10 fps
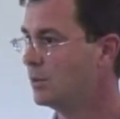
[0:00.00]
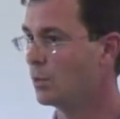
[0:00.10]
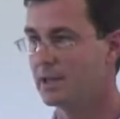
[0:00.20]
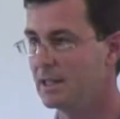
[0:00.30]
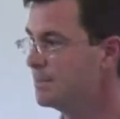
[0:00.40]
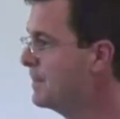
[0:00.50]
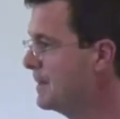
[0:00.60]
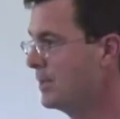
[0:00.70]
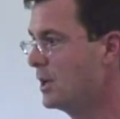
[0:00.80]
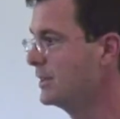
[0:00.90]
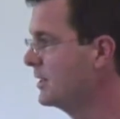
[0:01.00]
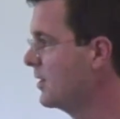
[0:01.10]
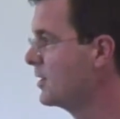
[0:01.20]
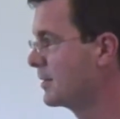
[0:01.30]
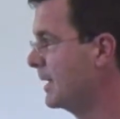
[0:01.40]
We're getting people on the
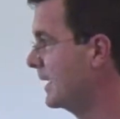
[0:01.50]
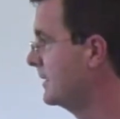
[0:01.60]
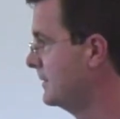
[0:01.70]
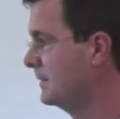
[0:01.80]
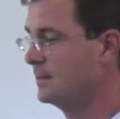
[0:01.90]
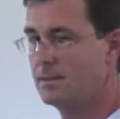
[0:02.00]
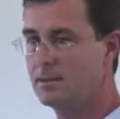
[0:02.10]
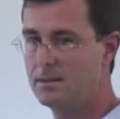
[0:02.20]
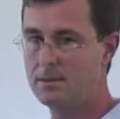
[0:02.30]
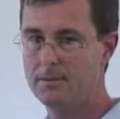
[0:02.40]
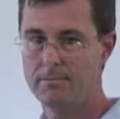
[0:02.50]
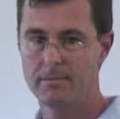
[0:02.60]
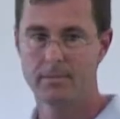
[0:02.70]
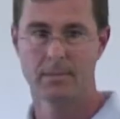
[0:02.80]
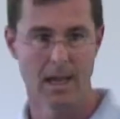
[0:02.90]
ark, man.
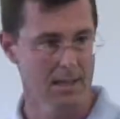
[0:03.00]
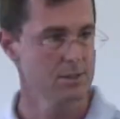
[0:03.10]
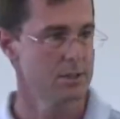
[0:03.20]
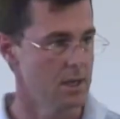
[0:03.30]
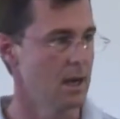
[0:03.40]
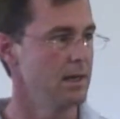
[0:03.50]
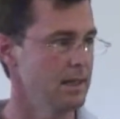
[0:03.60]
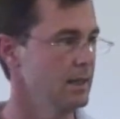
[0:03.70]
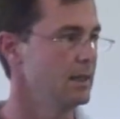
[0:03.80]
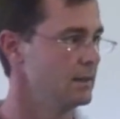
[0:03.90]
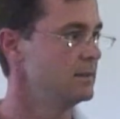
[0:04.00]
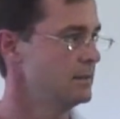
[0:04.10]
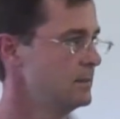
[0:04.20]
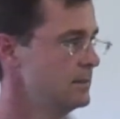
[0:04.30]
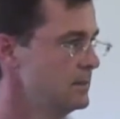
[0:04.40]
That's the idea.
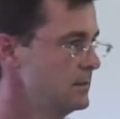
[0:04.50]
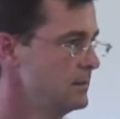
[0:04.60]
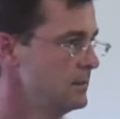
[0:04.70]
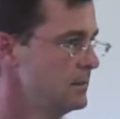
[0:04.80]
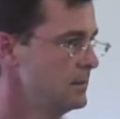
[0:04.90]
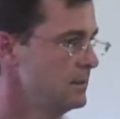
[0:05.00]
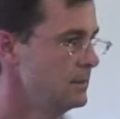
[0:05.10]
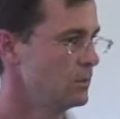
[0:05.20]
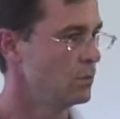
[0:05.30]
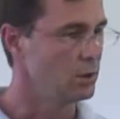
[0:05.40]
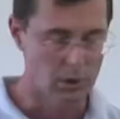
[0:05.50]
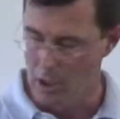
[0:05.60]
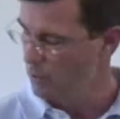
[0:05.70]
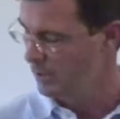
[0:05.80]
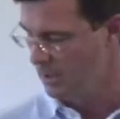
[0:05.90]
We're
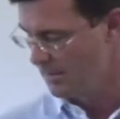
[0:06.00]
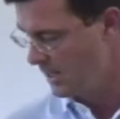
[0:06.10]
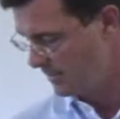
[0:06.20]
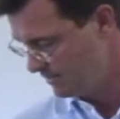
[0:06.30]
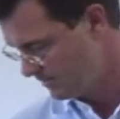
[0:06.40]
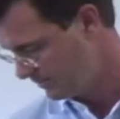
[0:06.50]
loading them up.